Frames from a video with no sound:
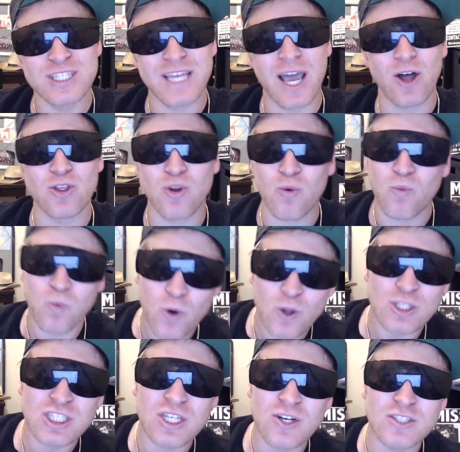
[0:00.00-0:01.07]
down the
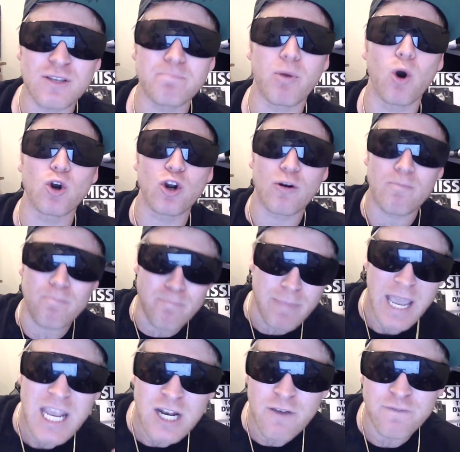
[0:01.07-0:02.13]
World Series of Poker
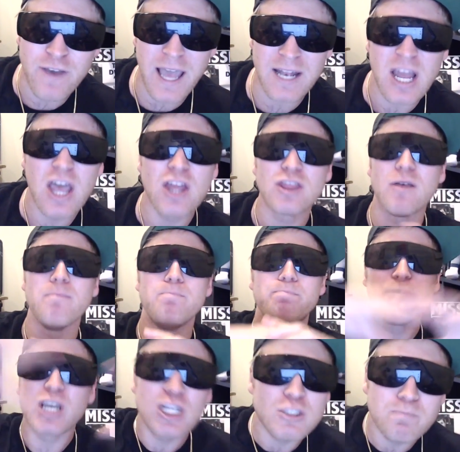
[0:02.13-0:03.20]
main event, the
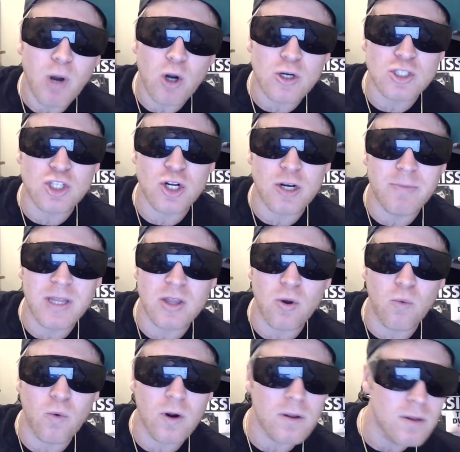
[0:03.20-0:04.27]
biggest poker tournament in the
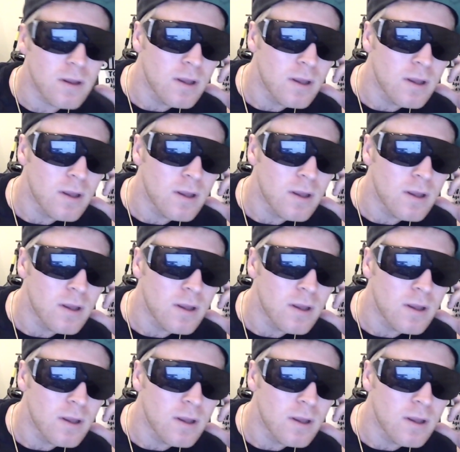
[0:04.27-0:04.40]
world?